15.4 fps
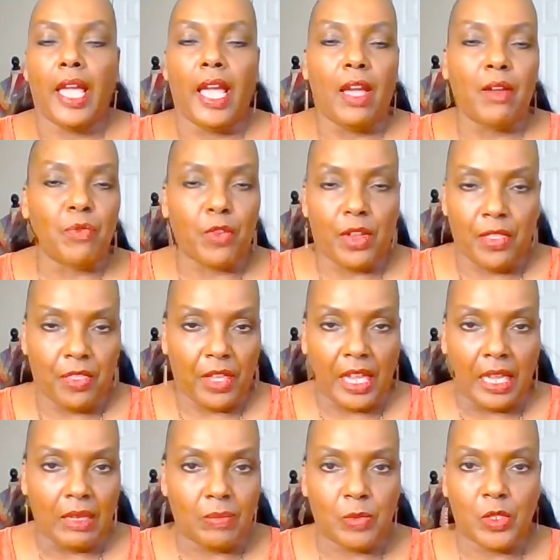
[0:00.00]

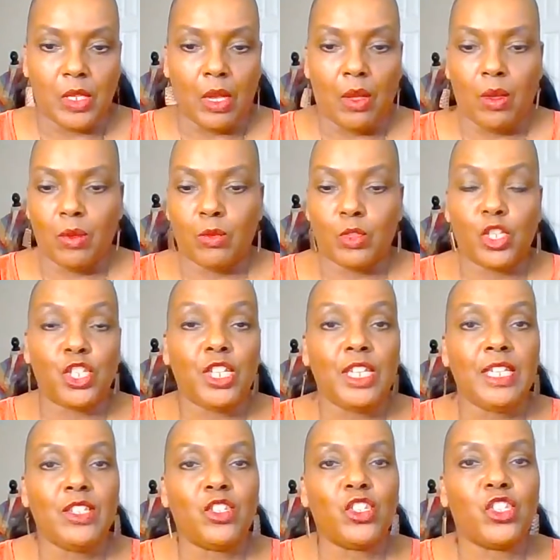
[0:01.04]
everything. So
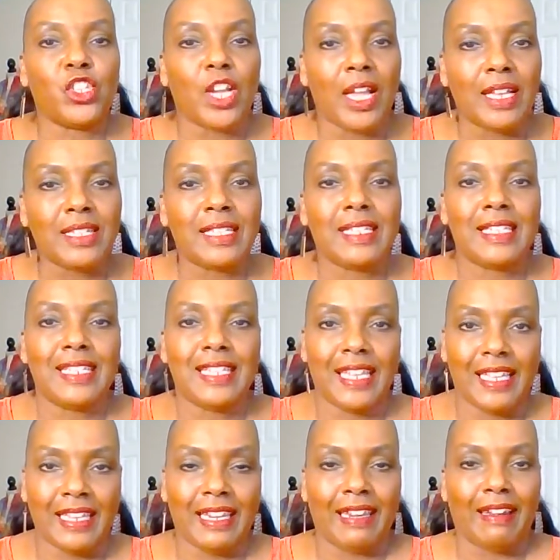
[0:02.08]
she just
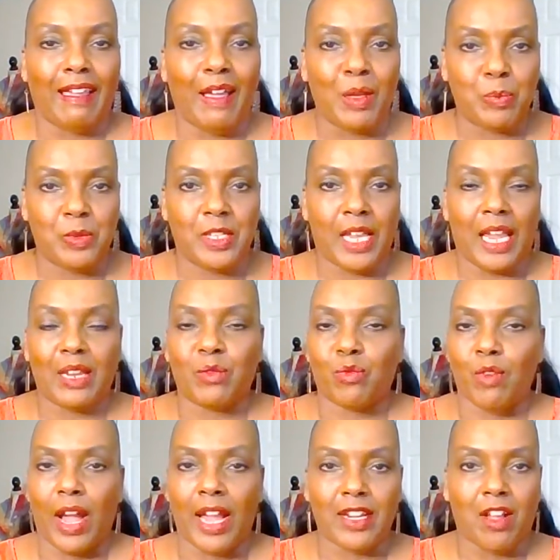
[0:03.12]
did an update
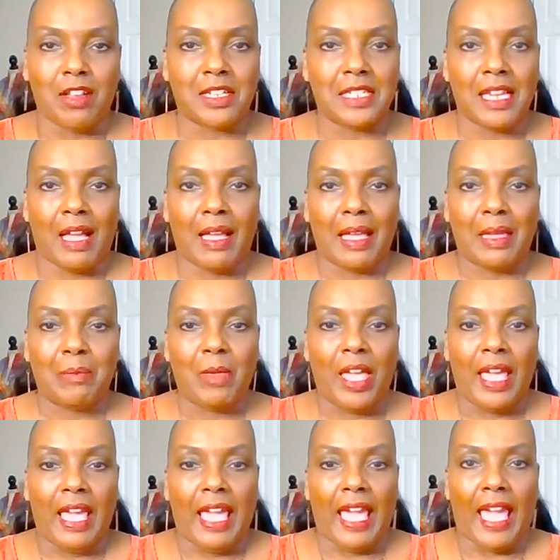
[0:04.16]
right on time,
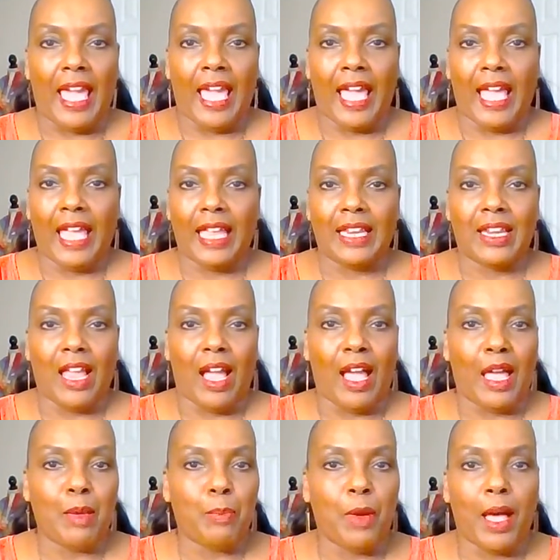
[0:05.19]
and
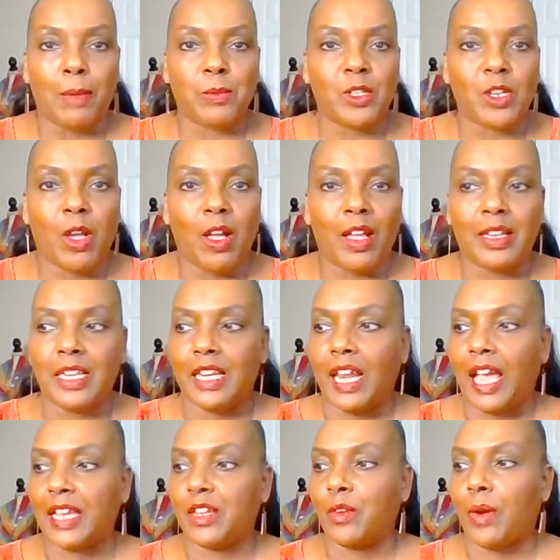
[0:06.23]
I popped on and
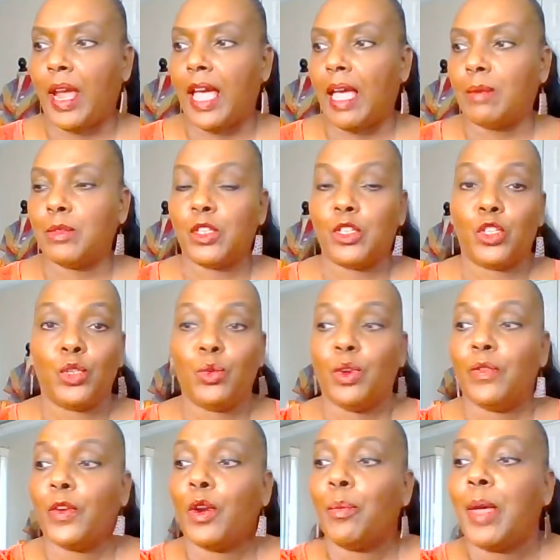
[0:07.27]
I grabbed 2
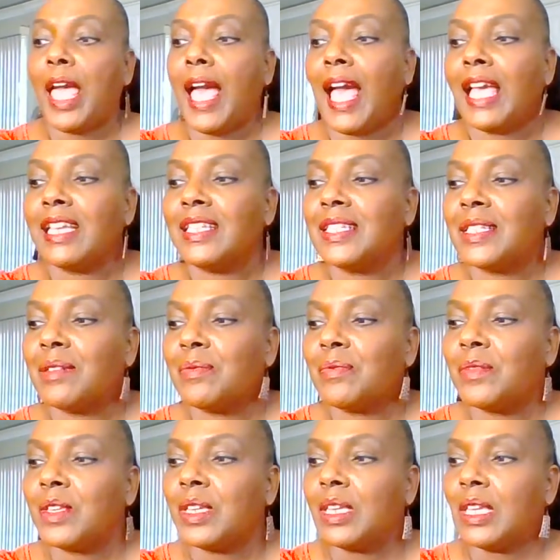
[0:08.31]
of her bags.
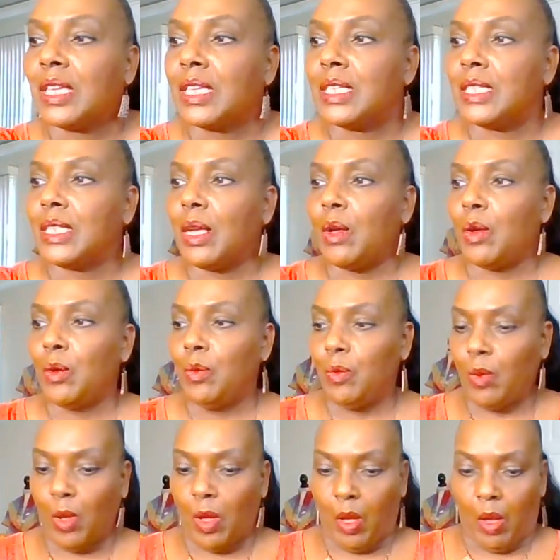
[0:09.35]

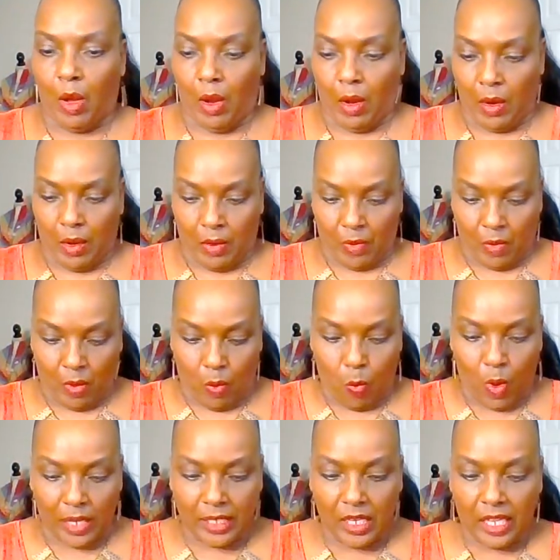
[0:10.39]
So
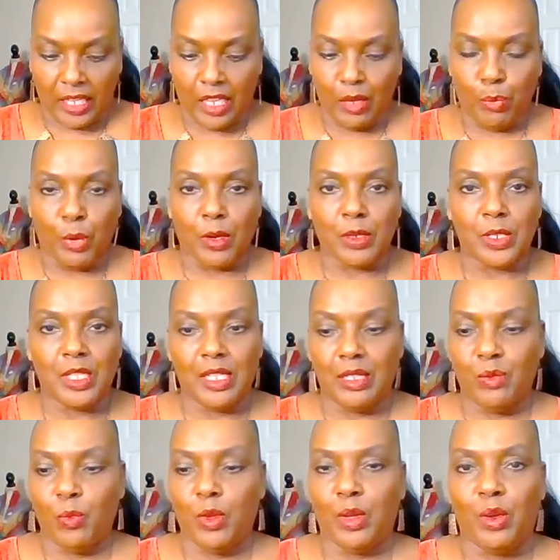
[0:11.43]
one lucky
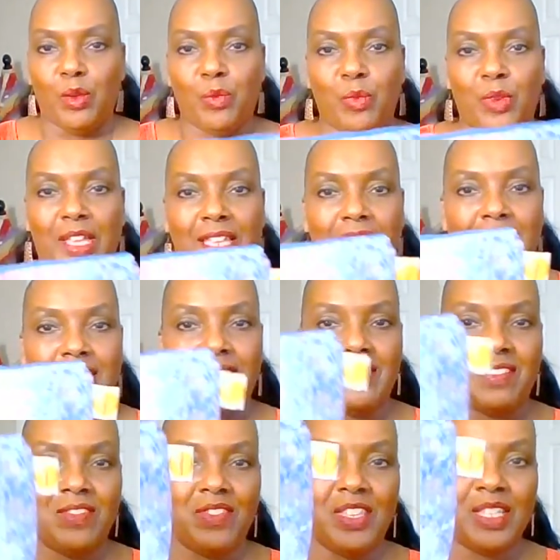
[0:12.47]
person will win
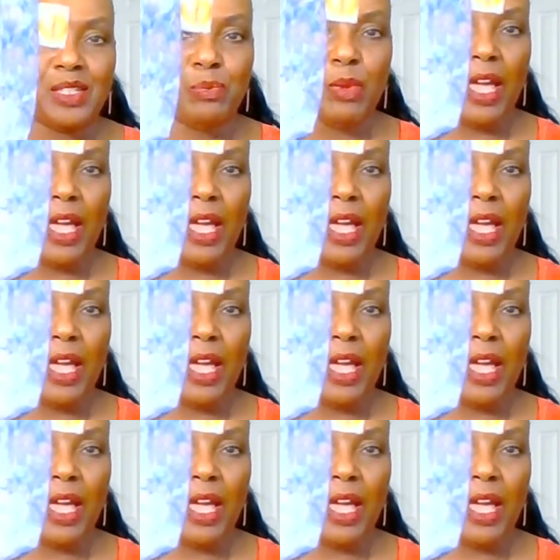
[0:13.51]
this